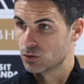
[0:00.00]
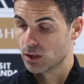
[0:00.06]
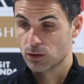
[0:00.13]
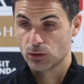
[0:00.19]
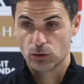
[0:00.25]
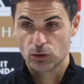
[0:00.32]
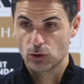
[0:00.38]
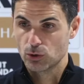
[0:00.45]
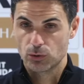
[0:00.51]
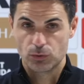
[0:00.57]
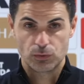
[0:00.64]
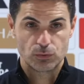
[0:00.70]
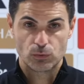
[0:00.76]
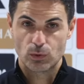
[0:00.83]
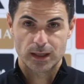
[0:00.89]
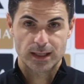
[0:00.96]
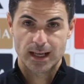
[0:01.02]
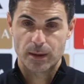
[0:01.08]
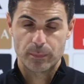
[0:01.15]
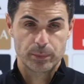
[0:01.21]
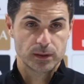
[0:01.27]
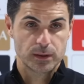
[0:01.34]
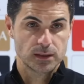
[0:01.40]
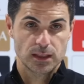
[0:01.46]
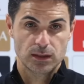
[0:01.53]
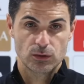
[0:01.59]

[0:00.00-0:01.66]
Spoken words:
So I don't know what happened.